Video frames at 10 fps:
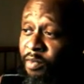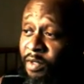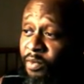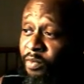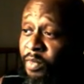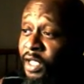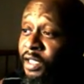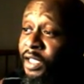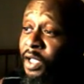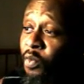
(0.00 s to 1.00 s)
Like they're
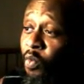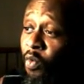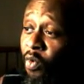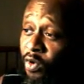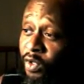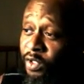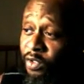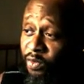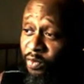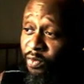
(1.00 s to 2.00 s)
actively doing
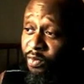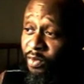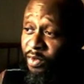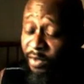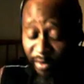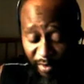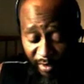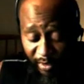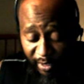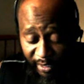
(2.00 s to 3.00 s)
this.
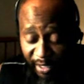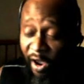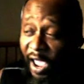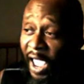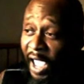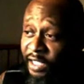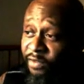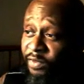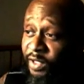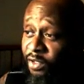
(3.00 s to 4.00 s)
There is a
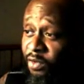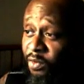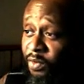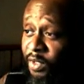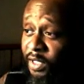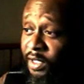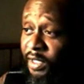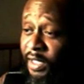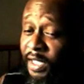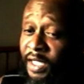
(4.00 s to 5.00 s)
segment of kids that
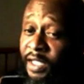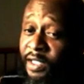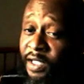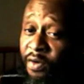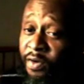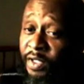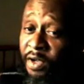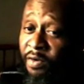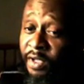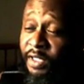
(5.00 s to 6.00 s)
are doing this
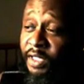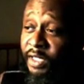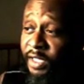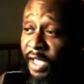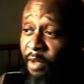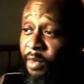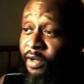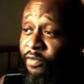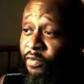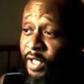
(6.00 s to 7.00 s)

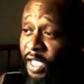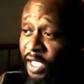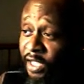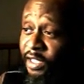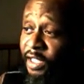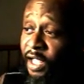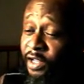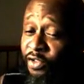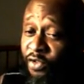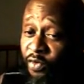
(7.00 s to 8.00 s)
and liking
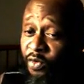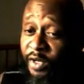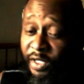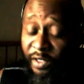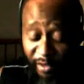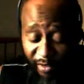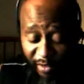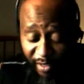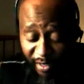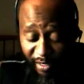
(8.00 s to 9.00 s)

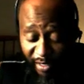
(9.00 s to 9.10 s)
it.